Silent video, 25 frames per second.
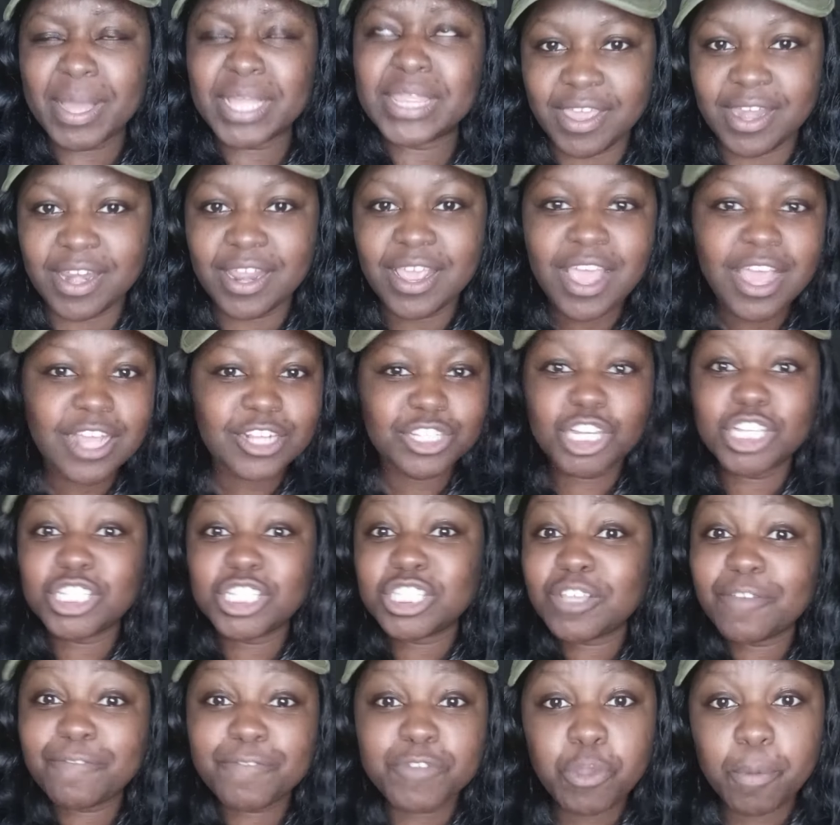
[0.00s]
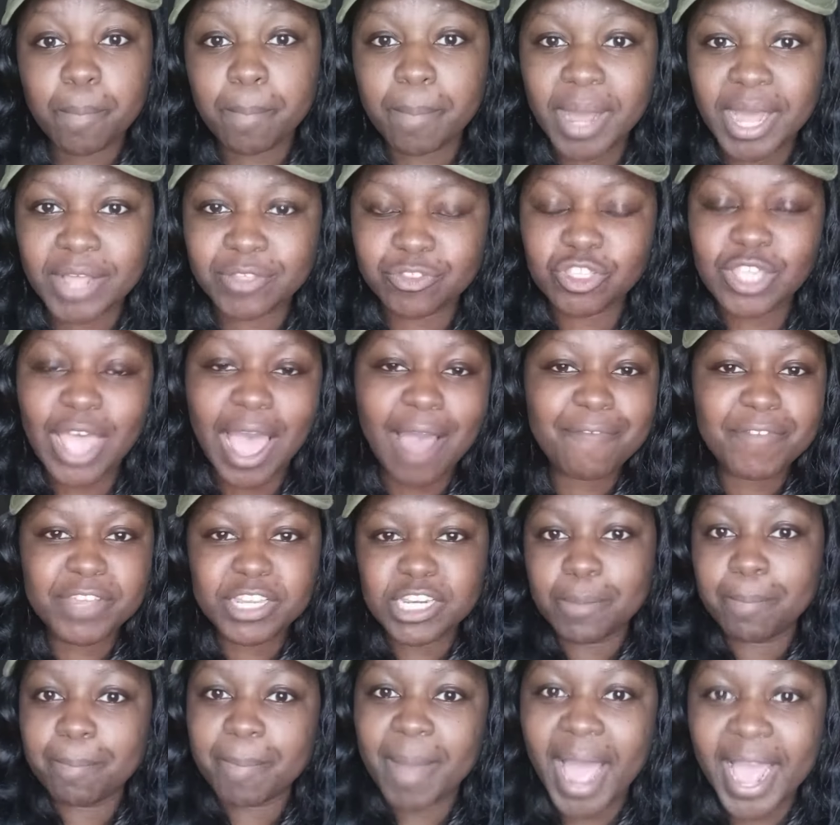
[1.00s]
I did just a few months
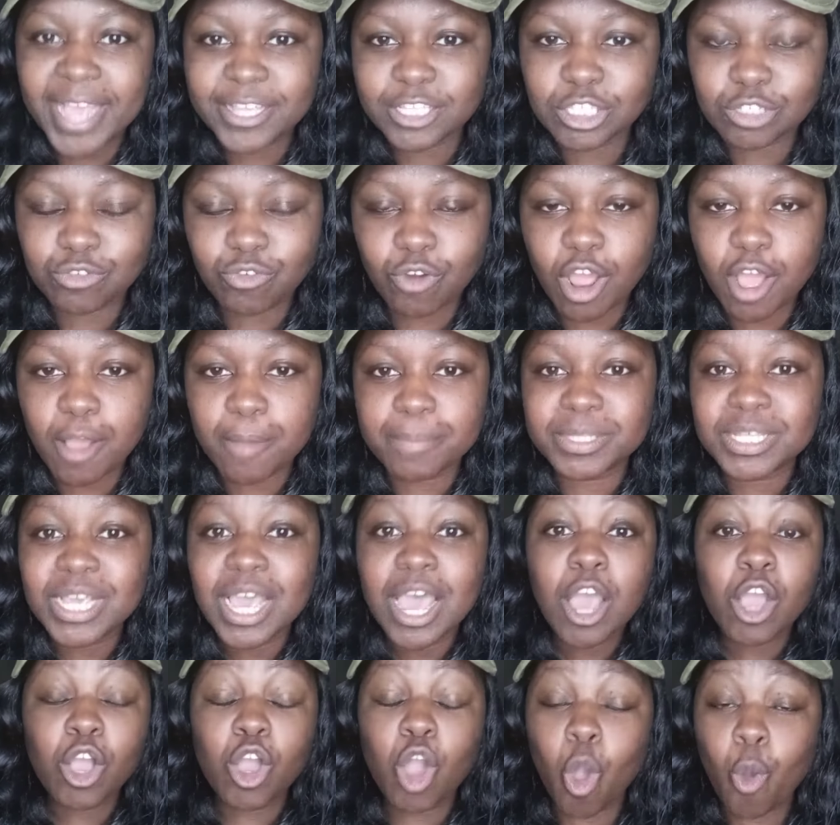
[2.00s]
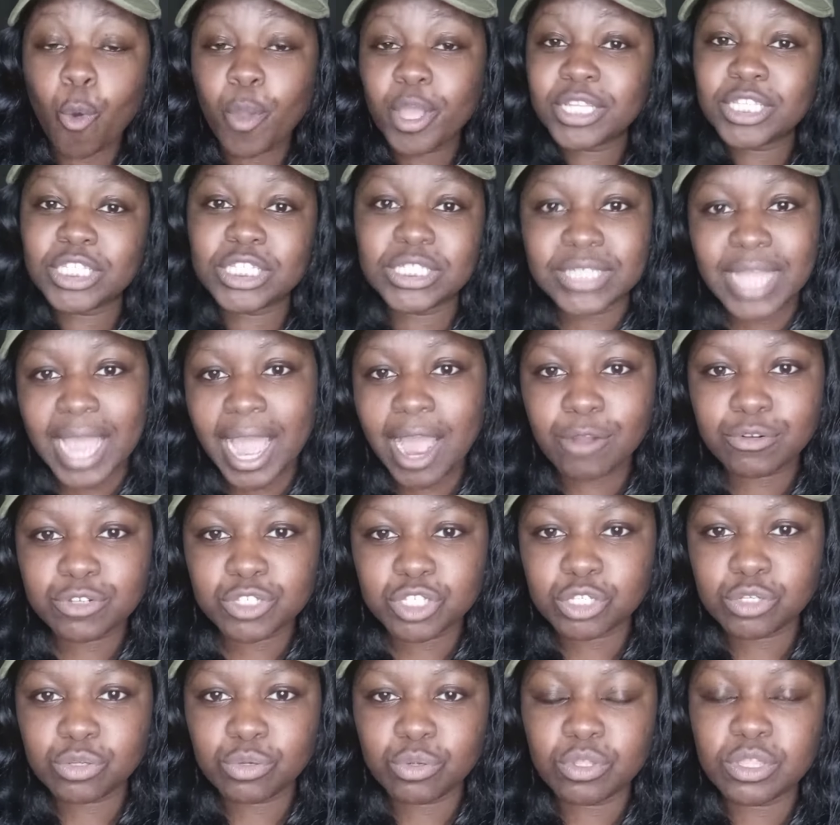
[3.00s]
having to buy scrubs, going down
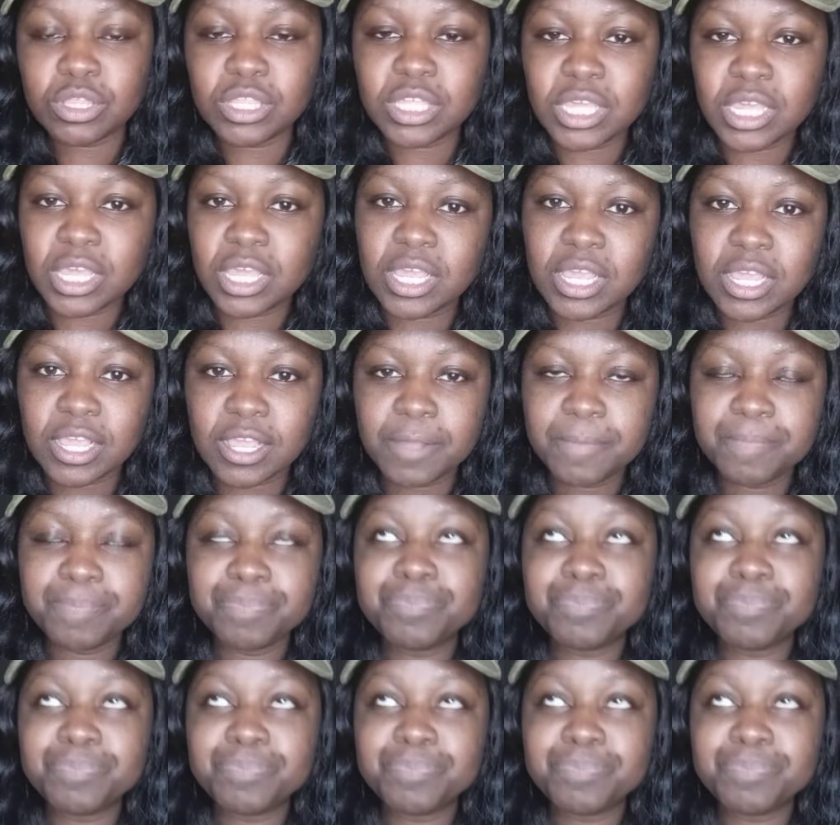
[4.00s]
to the